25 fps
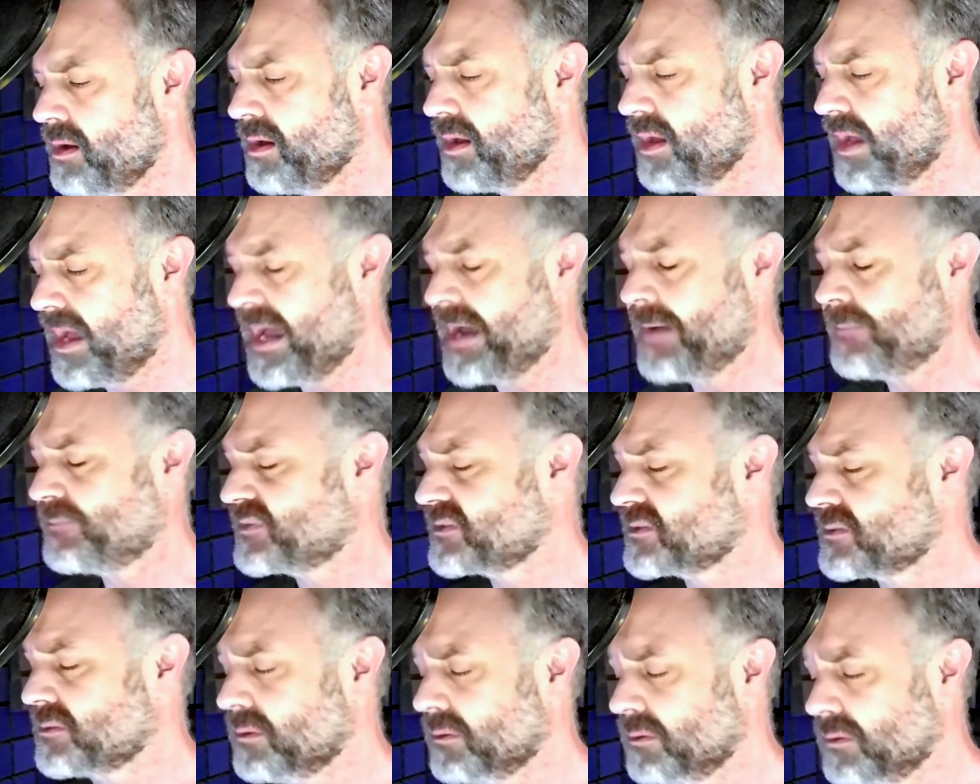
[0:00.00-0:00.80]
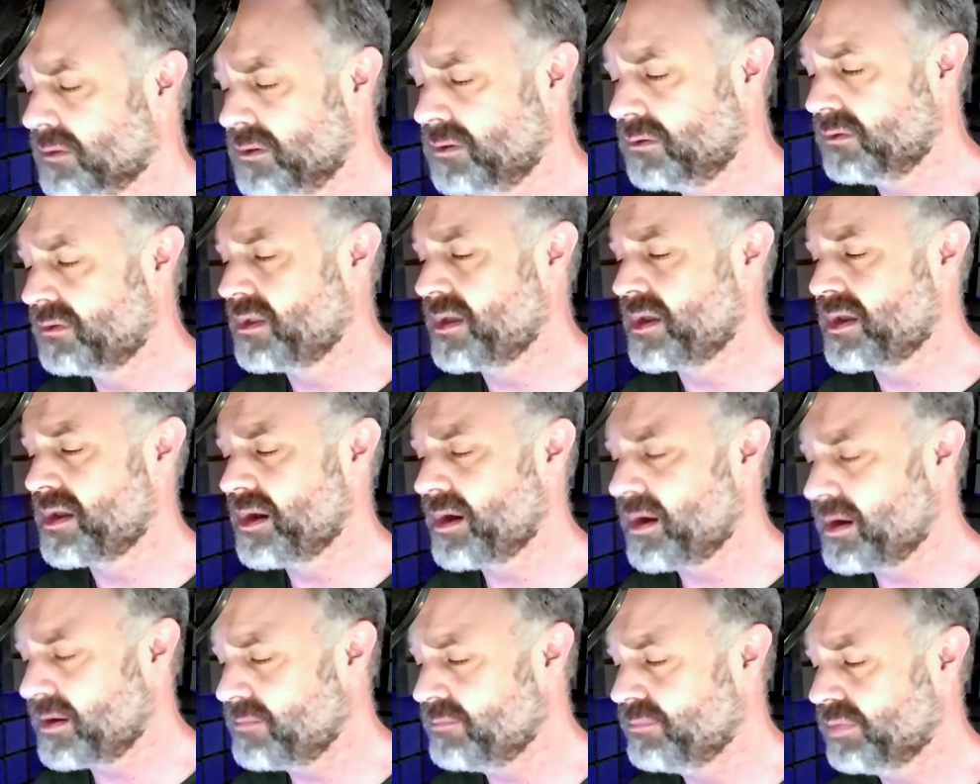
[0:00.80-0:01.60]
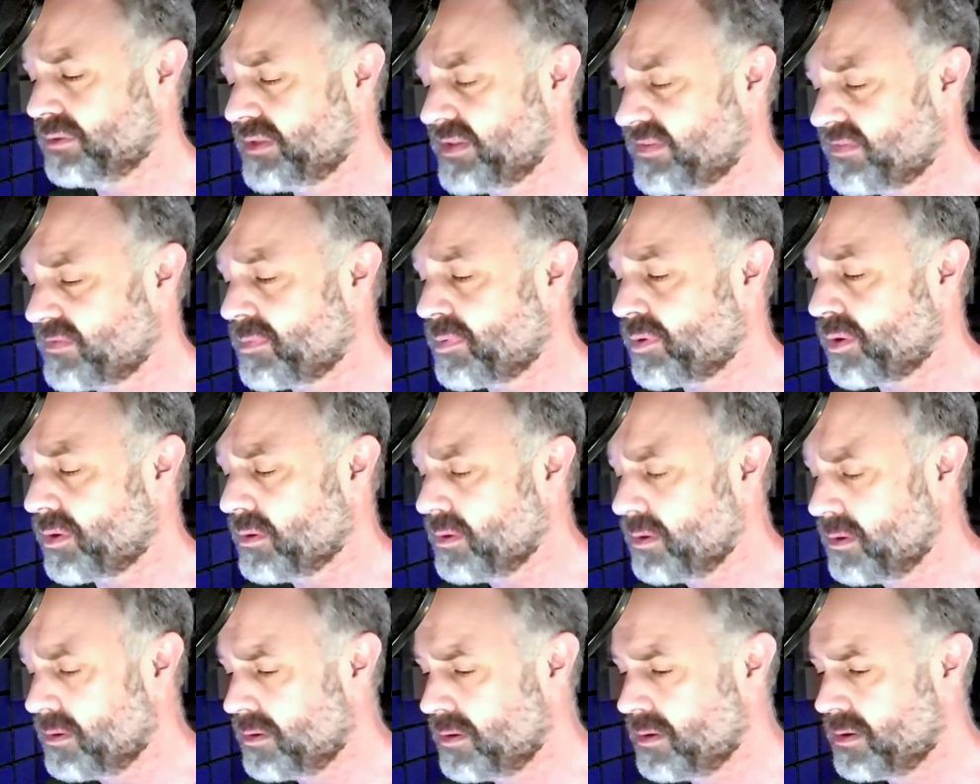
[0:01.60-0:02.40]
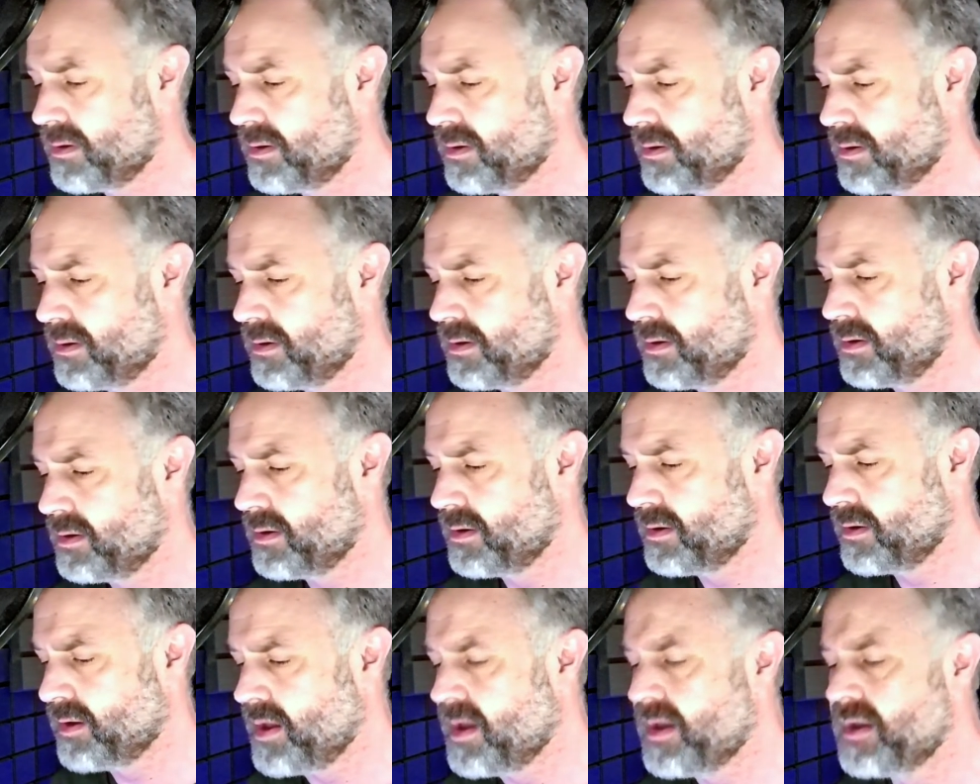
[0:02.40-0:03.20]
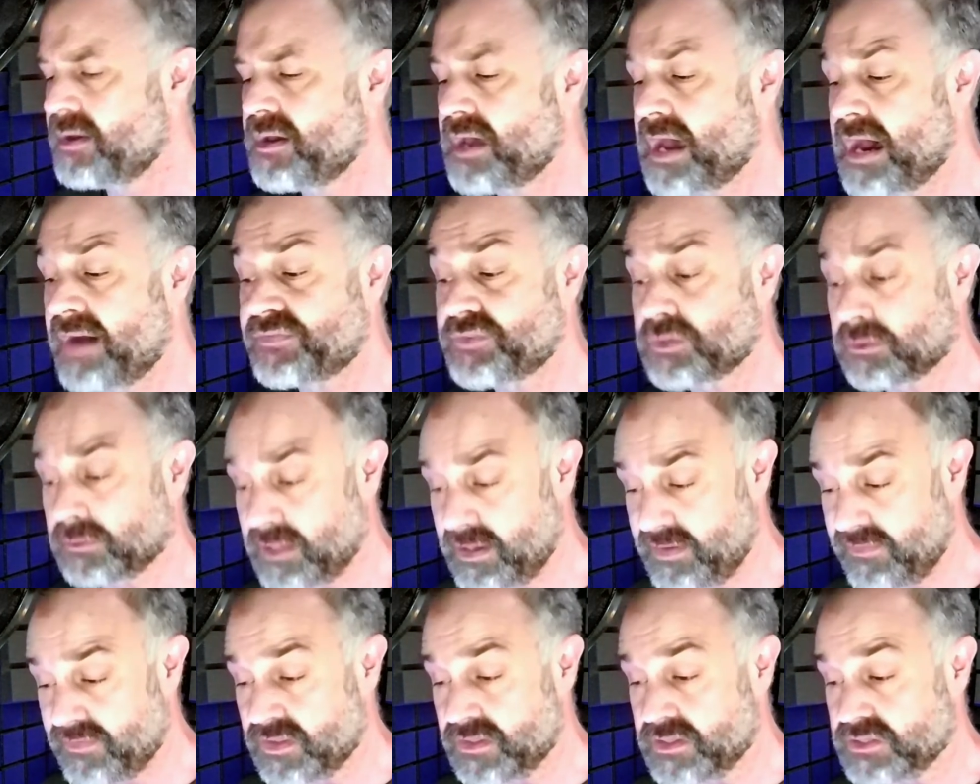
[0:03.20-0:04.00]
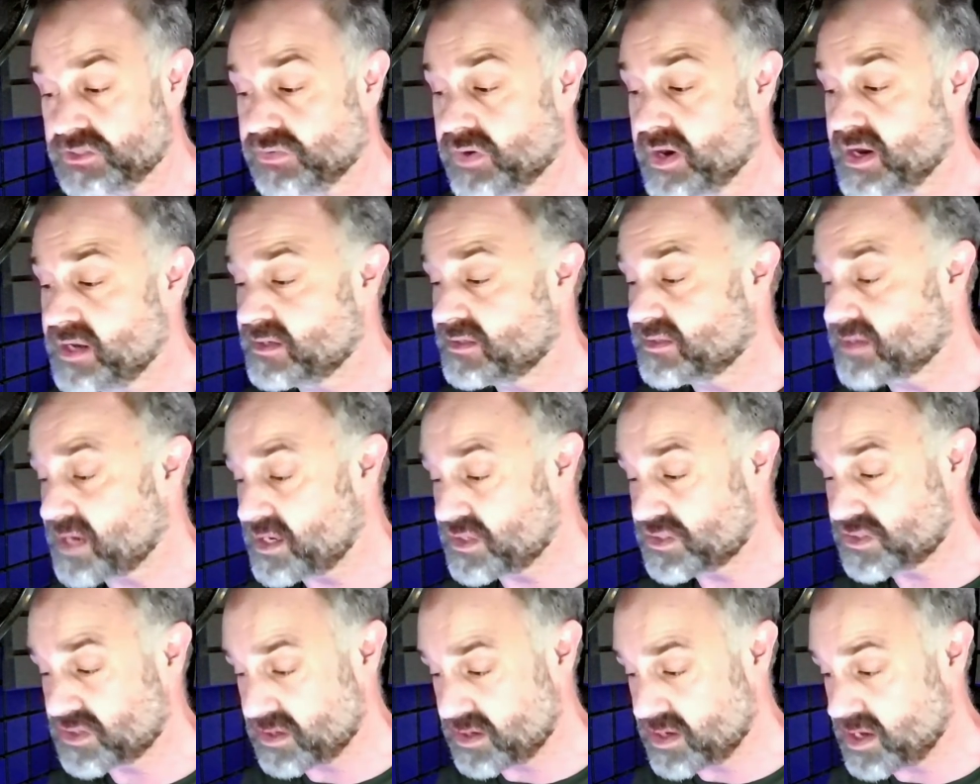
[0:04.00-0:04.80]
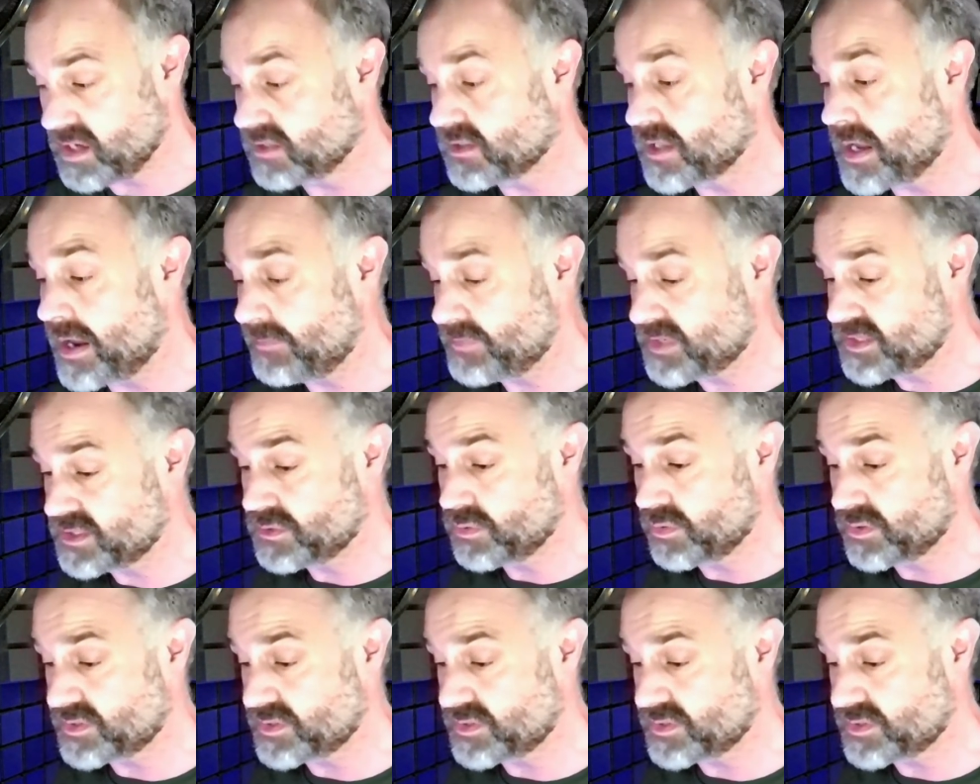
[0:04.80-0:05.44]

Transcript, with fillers: Absolutely unbelievable. After leaving the train station, he climbed into a